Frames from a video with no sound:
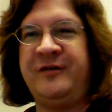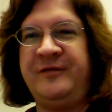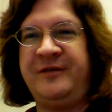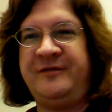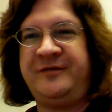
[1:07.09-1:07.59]

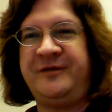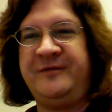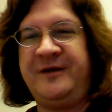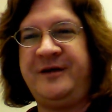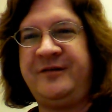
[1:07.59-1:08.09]

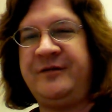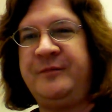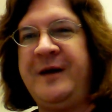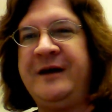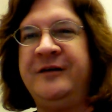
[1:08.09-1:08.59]
from
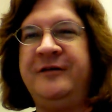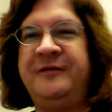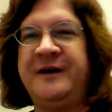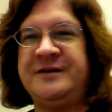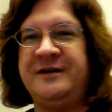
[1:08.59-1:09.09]
speculative
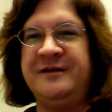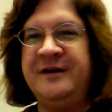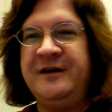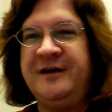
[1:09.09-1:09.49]
fiction